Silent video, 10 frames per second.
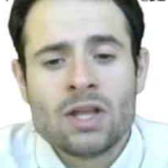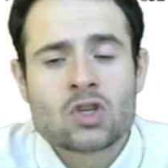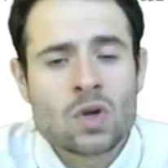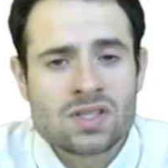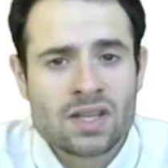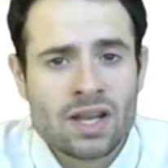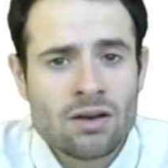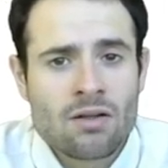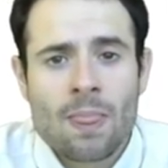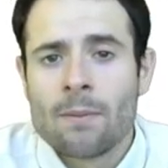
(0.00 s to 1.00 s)
interested
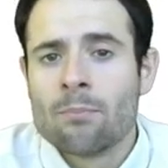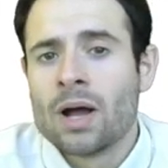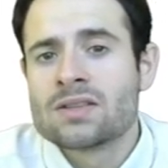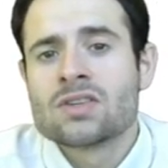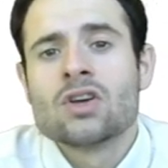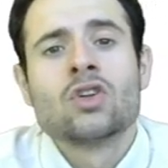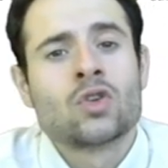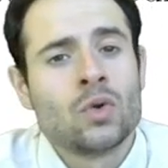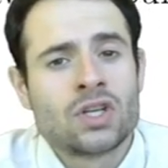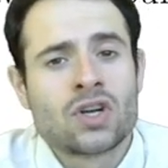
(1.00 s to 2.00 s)
in, but
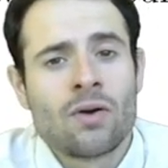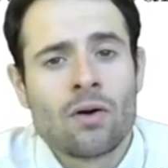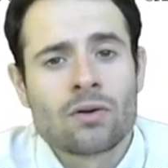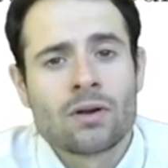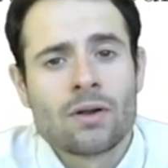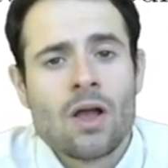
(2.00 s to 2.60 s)
to each their own.